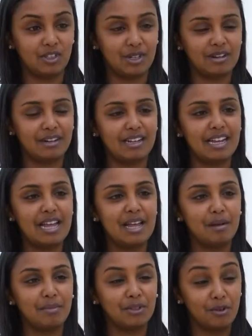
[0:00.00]
general,
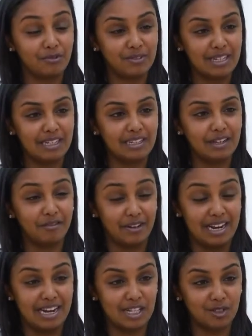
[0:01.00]
but often
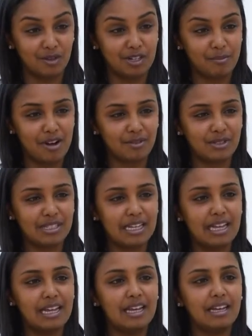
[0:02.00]
very less talked about.
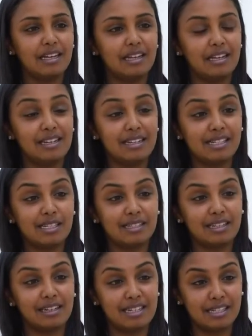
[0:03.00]
In
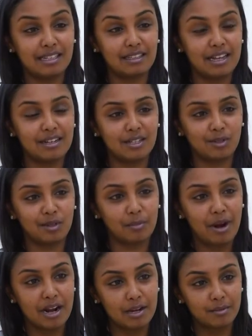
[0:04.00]
his recent address to the
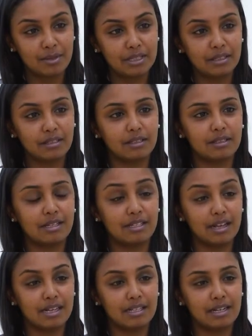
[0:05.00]
Parliament,
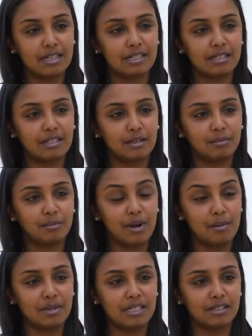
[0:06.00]
His Excellency
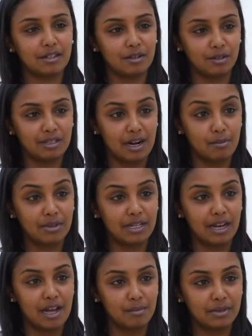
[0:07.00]
Prime Minister Dr.
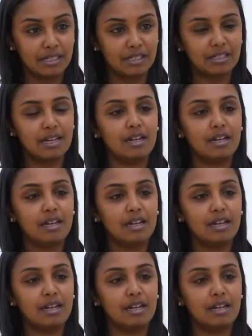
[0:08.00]
Abiy Ahmed